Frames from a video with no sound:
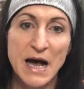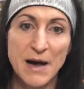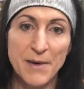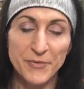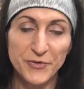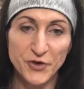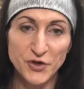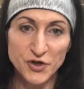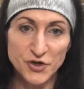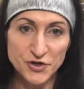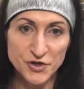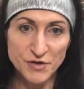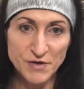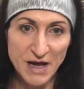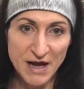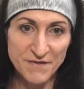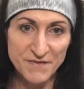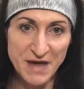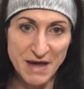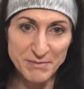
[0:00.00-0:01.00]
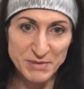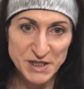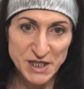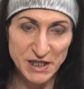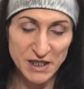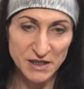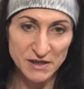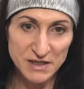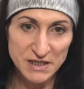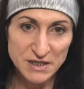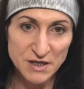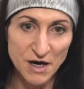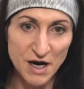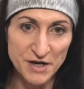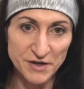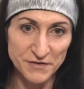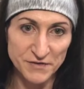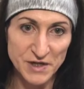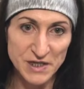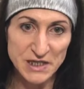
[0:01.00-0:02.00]
So you do have that particular side
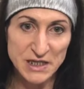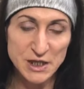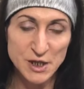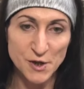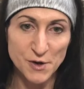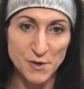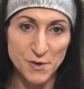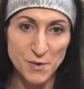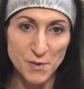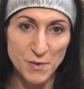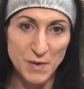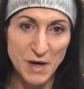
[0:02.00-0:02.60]
of it. So